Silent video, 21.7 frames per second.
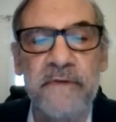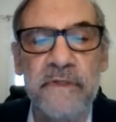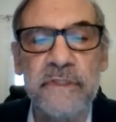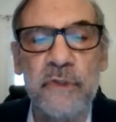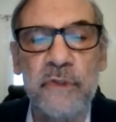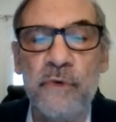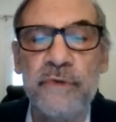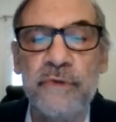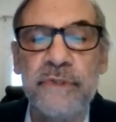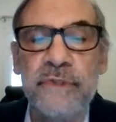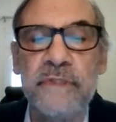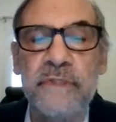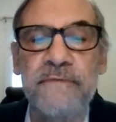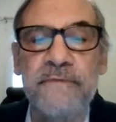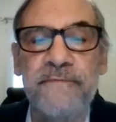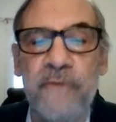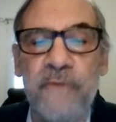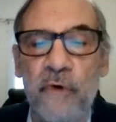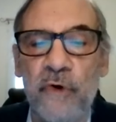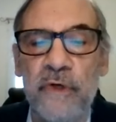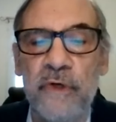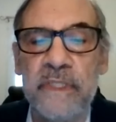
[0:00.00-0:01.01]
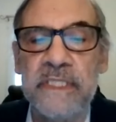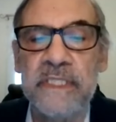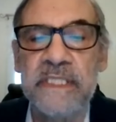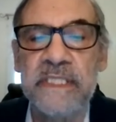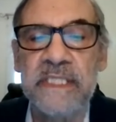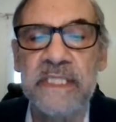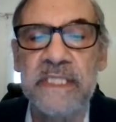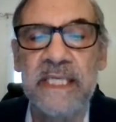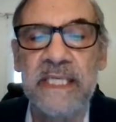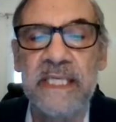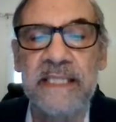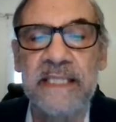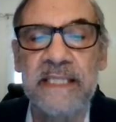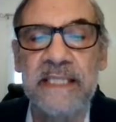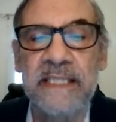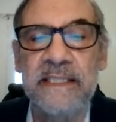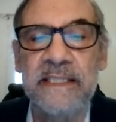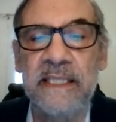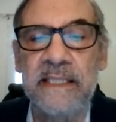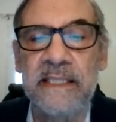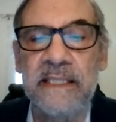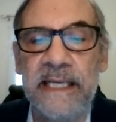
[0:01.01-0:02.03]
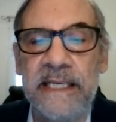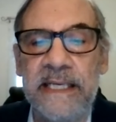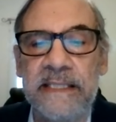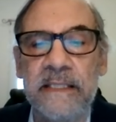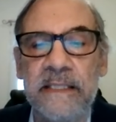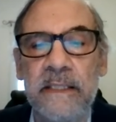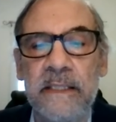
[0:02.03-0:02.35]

coasts, forests, and the land.